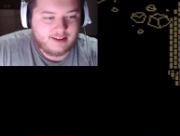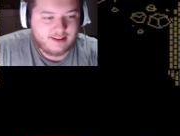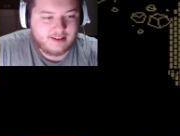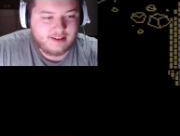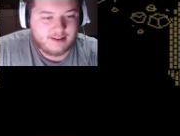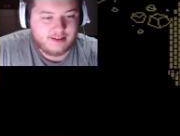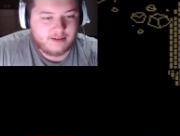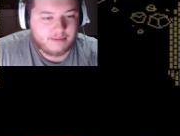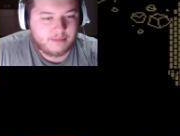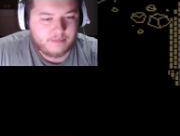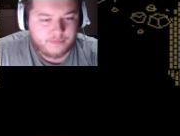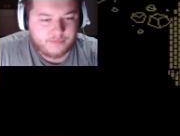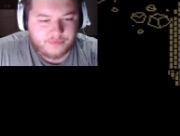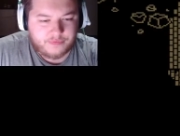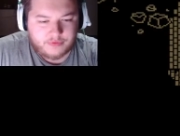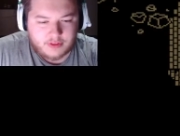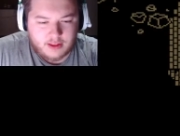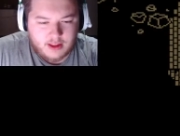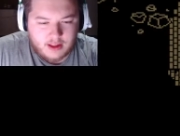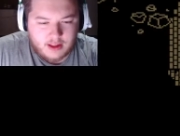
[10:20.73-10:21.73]

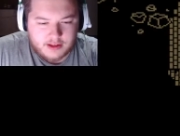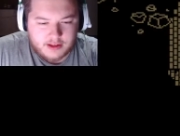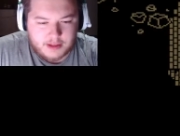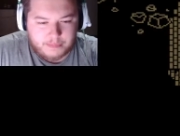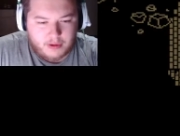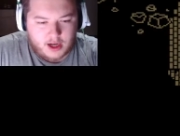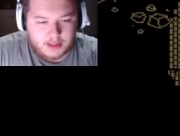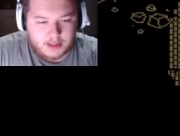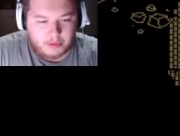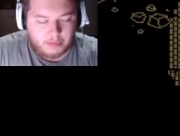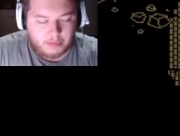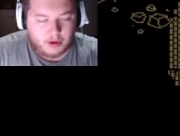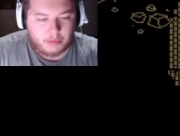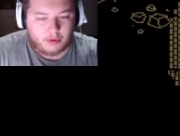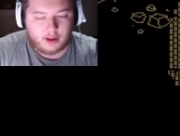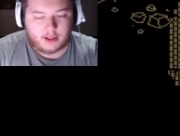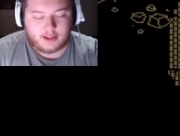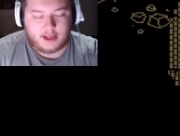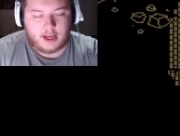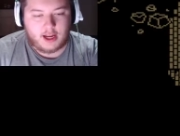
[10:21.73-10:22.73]
it's impossible,
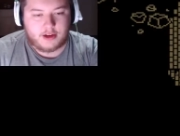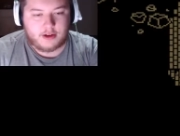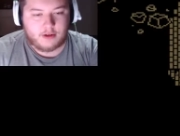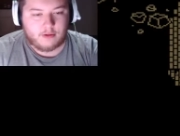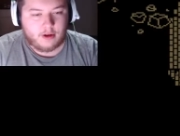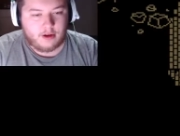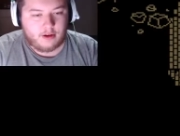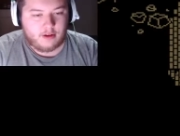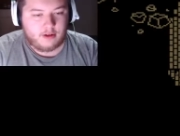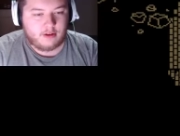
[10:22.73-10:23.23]
Purple, I can't do it.